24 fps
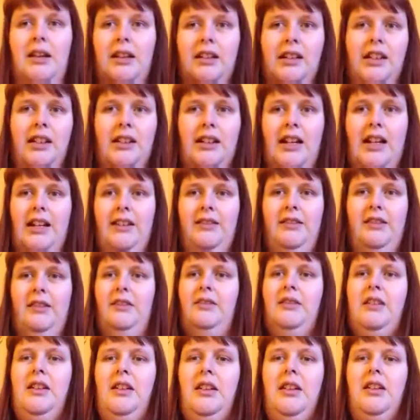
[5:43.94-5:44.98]
like
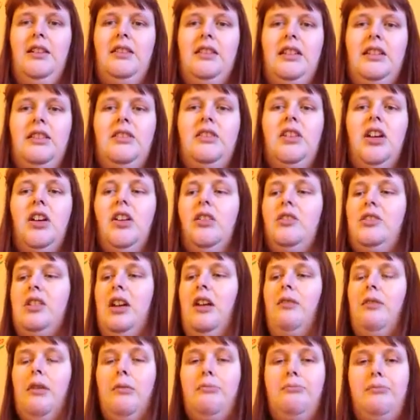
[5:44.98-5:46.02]
the touch
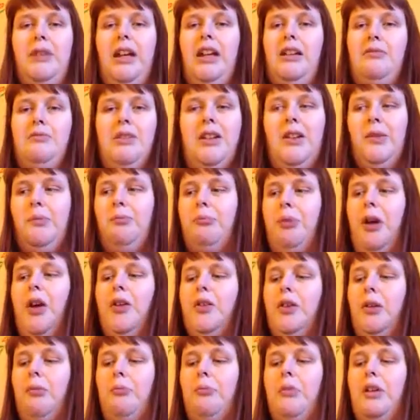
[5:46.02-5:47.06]
of a baby's
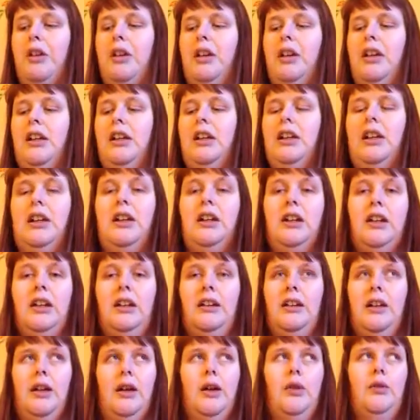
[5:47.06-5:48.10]
bottom, you
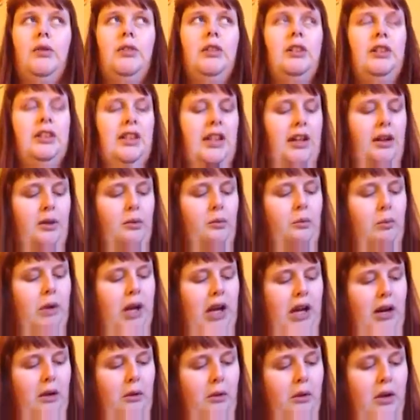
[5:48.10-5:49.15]
know, just like
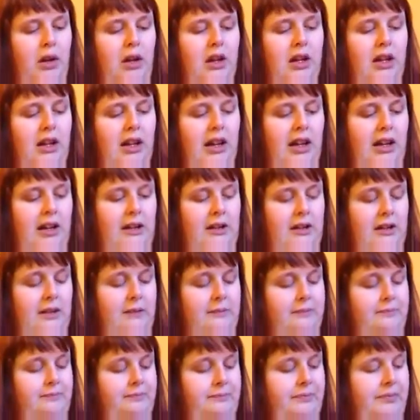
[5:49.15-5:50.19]
wow. And
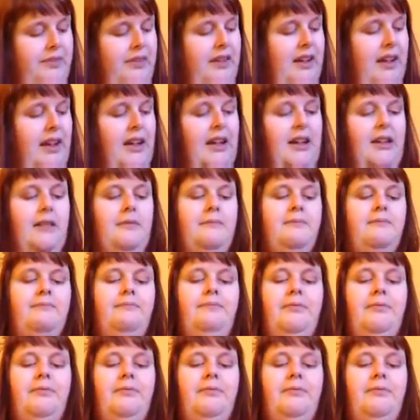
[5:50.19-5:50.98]
I